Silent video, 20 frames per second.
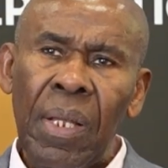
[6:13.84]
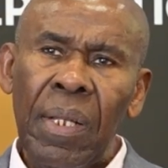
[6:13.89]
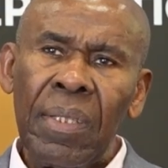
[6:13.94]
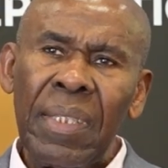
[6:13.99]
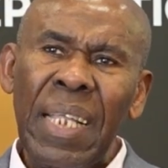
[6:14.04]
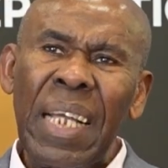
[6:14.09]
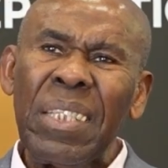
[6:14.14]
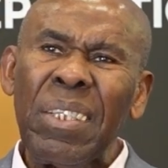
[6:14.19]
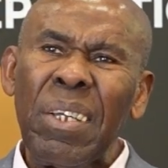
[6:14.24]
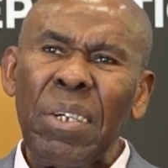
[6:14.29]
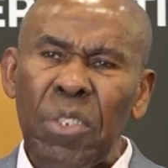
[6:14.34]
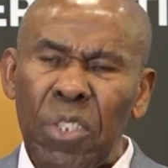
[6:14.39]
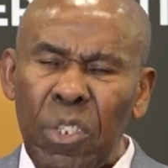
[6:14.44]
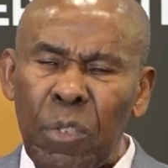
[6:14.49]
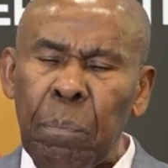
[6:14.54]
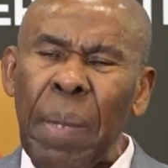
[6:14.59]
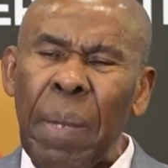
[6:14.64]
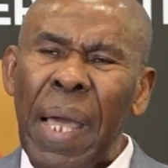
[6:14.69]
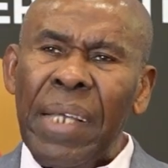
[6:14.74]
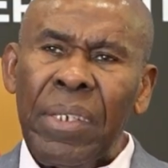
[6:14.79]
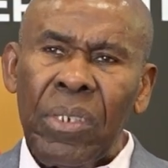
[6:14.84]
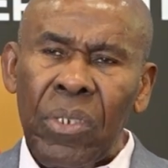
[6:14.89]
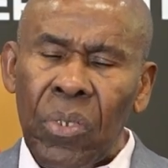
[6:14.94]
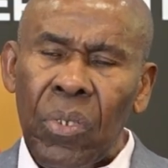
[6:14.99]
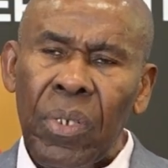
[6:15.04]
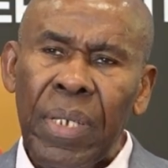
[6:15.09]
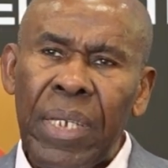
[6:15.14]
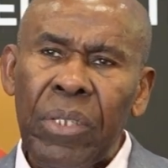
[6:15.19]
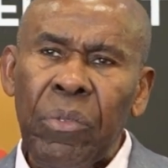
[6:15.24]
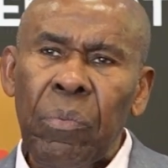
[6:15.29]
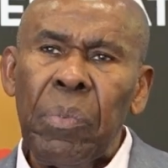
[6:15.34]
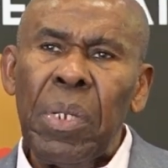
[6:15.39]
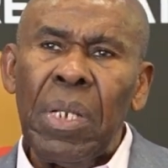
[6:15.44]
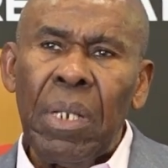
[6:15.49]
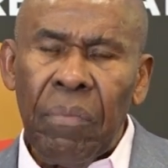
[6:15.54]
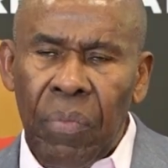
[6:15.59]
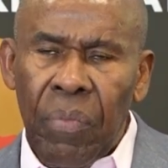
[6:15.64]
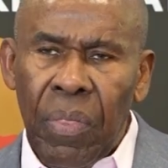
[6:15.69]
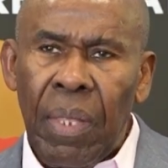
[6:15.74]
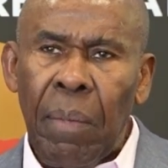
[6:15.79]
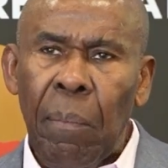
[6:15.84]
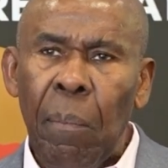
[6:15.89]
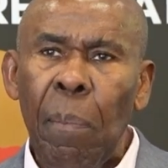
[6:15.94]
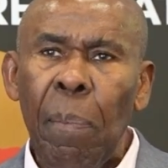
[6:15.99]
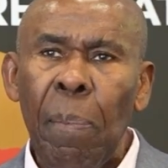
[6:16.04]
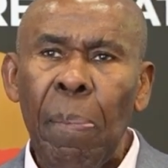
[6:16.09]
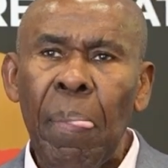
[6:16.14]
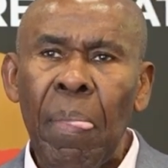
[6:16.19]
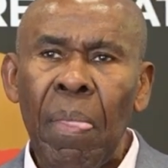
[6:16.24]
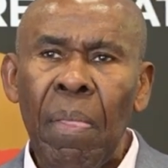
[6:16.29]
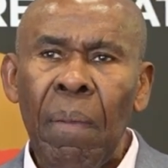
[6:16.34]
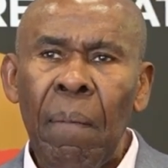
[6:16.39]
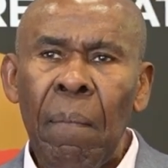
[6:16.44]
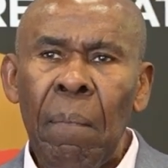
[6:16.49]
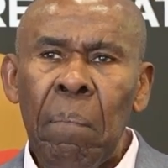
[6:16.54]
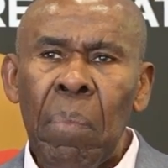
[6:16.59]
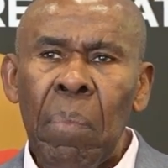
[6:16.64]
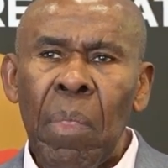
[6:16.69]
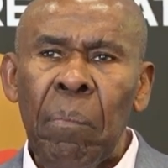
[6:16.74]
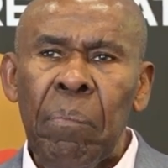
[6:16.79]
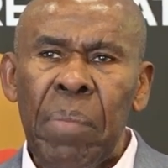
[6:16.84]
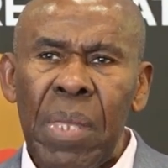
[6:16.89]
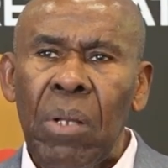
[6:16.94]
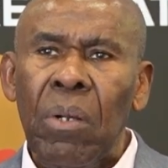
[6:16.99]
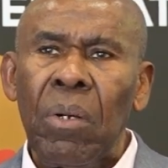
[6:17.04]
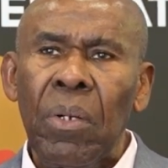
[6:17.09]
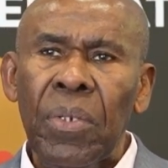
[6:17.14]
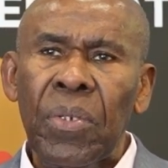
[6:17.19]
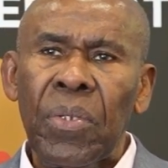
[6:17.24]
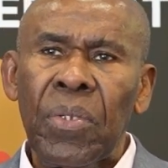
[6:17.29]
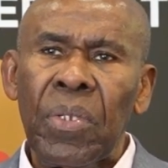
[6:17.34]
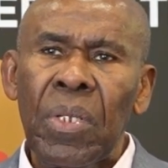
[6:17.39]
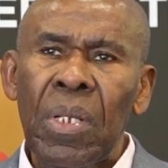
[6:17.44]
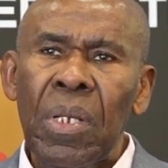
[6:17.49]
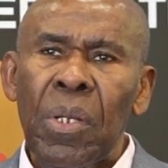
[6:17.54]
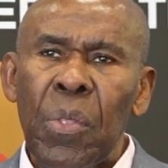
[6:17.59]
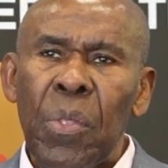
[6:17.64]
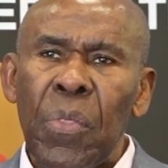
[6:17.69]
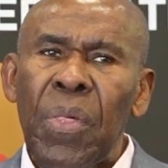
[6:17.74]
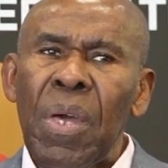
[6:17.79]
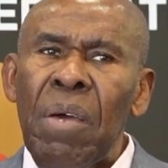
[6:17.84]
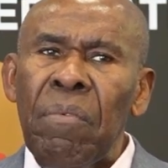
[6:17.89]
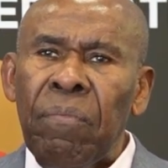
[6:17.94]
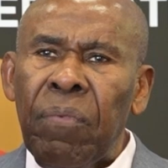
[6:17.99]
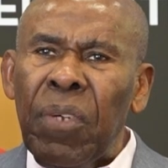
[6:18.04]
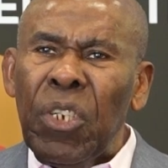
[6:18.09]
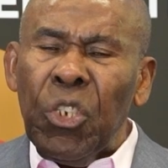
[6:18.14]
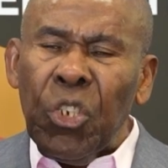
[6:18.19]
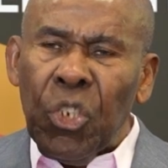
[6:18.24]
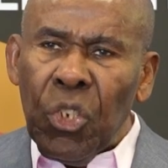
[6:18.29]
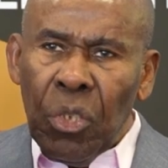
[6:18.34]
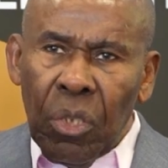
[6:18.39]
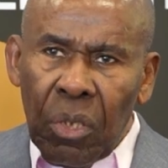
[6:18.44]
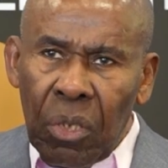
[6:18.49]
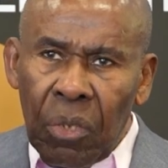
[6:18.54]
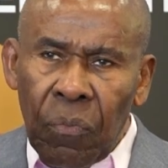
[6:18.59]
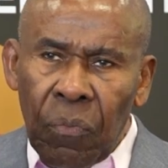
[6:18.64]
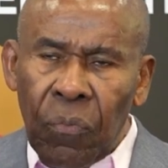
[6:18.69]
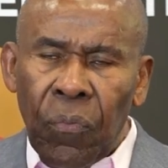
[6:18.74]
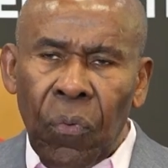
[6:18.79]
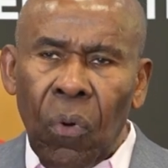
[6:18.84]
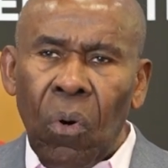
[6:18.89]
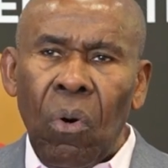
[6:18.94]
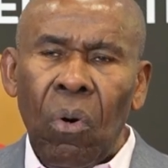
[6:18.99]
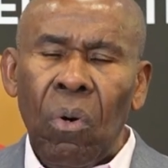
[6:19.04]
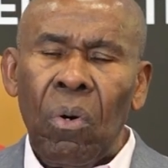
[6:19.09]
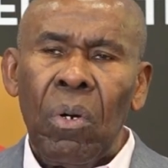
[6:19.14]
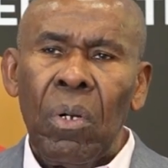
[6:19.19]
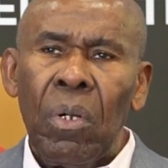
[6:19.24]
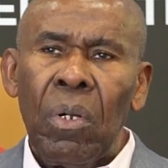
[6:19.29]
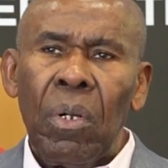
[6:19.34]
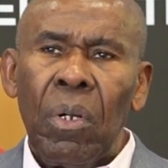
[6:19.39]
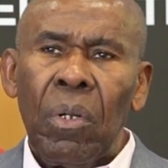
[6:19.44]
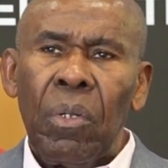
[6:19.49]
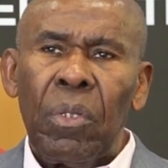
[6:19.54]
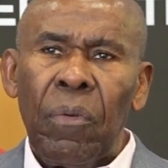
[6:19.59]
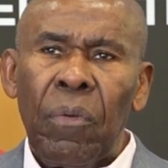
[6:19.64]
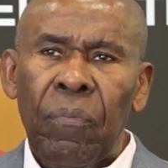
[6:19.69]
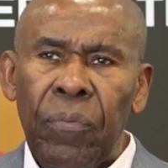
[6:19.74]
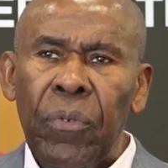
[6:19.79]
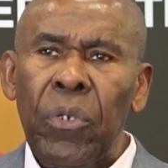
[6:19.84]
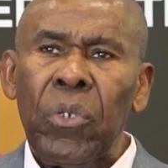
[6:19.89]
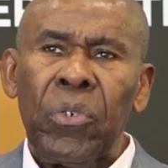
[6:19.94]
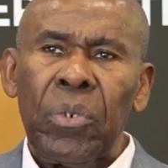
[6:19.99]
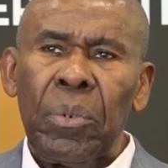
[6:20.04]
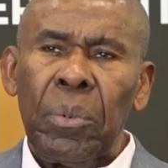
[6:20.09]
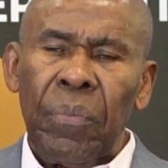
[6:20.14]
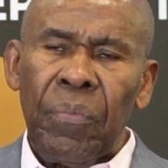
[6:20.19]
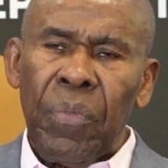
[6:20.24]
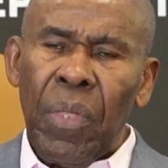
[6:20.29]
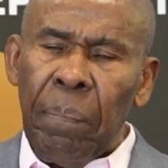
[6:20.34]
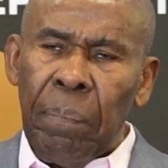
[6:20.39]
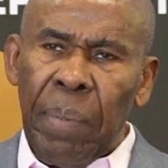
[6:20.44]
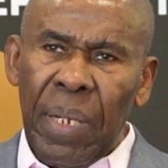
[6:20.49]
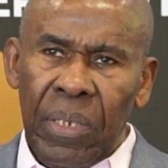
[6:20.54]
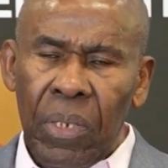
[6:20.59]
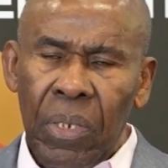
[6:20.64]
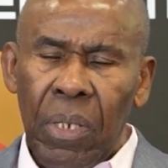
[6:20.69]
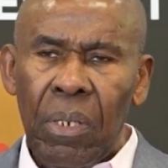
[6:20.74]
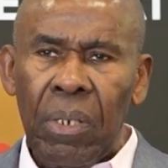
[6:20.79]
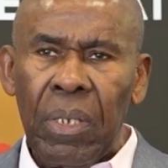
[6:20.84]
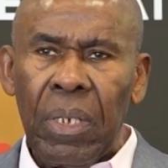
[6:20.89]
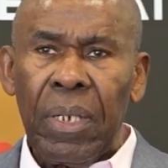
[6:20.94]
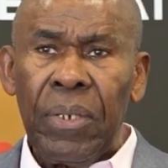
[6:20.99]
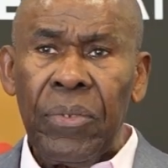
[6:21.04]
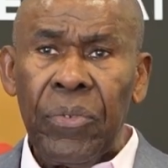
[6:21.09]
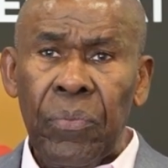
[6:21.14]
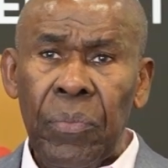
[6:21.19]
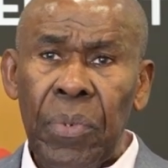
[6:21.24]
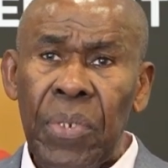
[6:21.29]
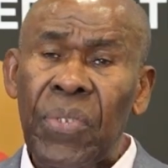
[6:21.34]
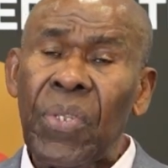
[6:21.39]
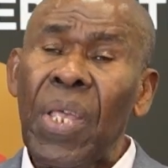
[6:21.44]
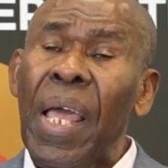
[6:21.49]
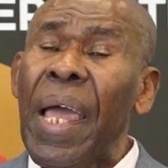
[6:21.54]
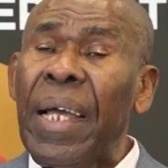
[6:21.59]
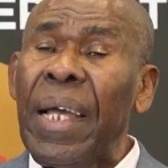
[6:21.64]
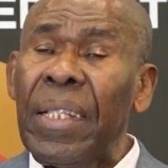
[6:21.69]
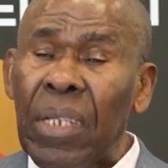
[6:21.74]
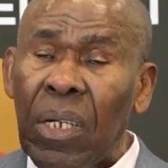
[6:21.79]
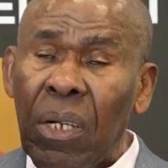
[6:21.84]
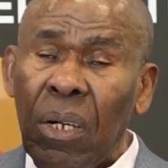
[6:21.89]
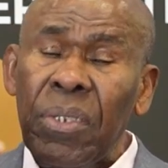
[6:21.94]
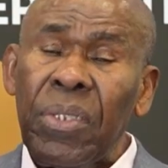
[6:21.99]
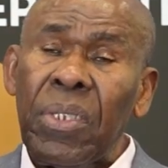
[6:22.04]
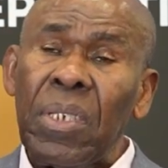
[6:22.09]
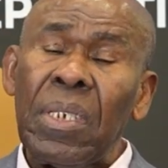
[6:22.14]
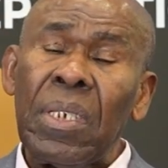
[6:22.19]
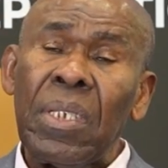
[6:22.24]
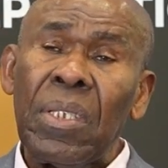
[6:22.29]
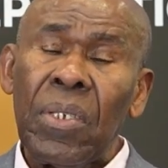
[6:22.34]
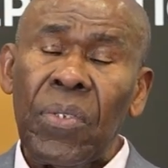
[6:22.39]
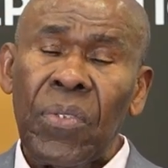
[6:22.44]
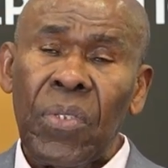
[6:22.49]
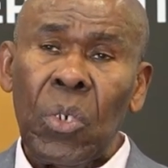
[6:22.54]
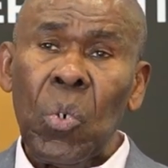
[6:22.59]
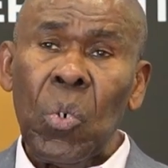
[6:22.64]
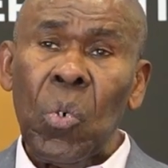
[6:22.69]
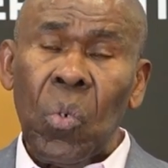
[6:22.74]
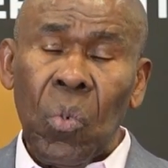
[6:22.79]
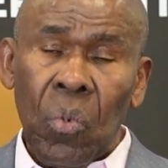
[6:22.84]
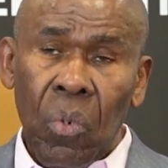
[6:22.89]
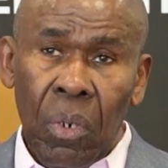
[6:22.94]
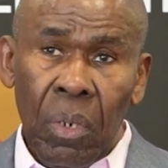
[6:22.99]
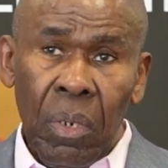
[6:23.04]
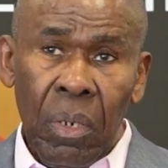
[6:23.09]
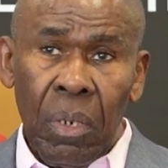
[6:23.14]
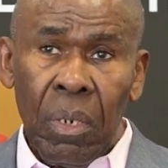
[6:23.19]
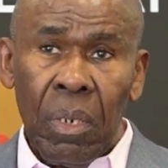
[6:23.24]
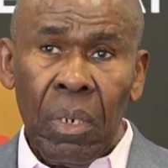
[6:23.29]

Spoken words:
that conspired to get rid of them because their vision for the future of their particular countries and the continent as a whole